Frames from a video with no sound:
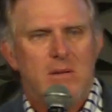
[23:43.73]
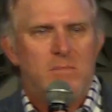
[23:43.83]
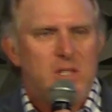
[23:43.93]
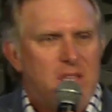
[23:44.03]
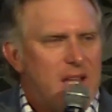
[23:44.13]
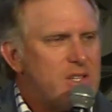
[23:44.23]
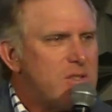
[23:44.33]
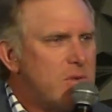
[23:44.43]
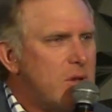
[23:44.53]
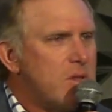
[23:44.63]
But that's
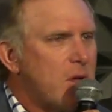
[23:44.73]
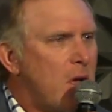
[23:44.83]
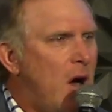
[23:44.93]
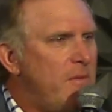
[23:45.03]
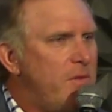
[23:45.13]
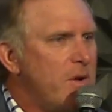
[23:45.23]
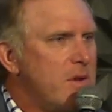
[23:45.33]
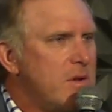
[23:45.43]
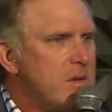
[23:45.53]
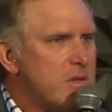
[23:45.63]
the comfort,
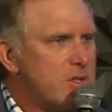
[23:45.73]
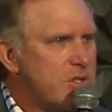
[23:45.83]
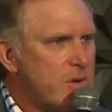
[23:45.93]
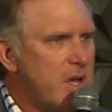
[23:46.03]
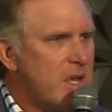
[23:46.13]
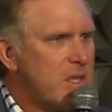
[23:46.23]
the strength.